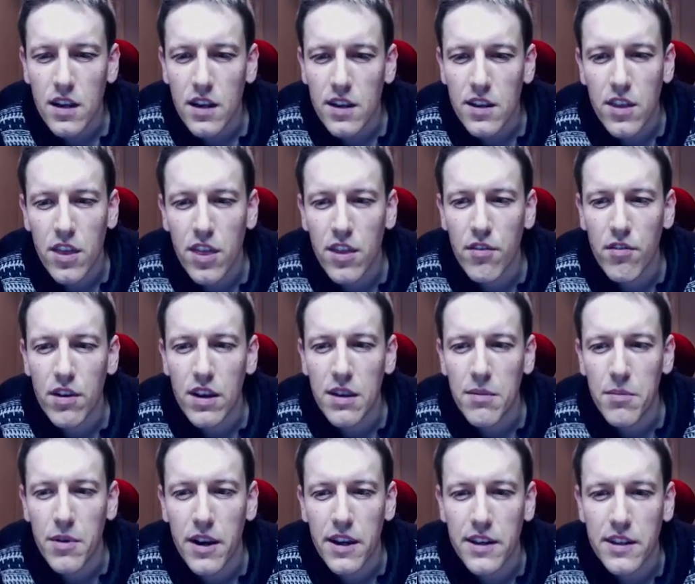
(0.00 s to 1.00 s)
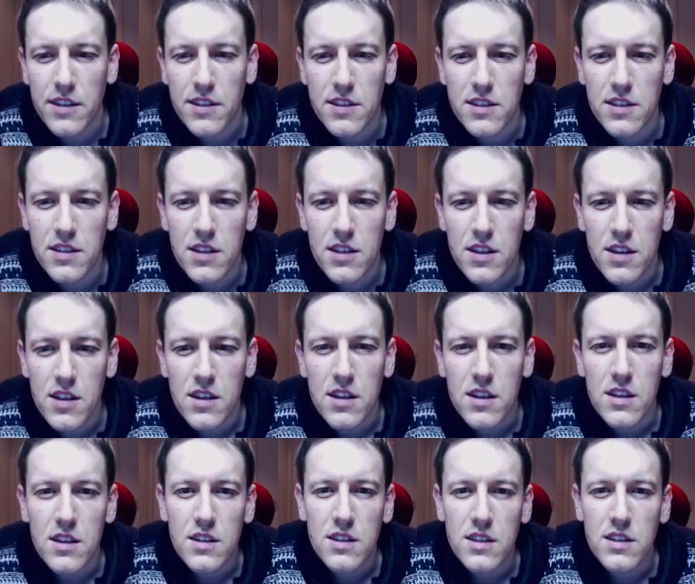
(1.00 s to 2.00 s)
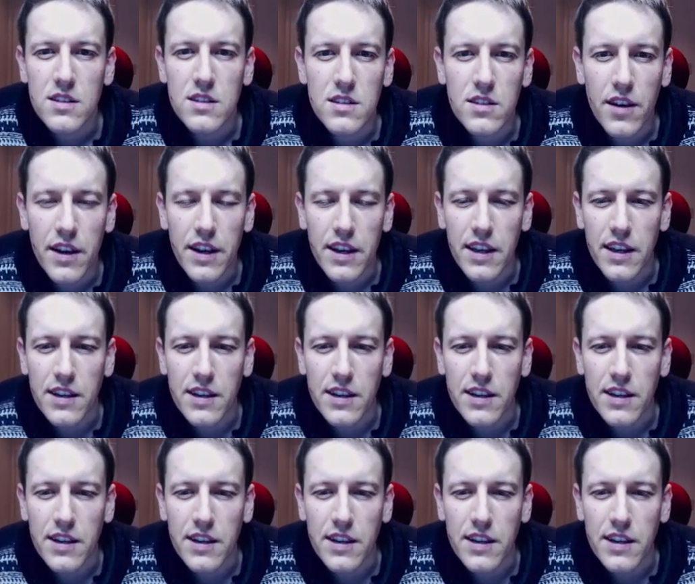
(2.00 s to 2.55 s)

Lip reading: 3 minus sine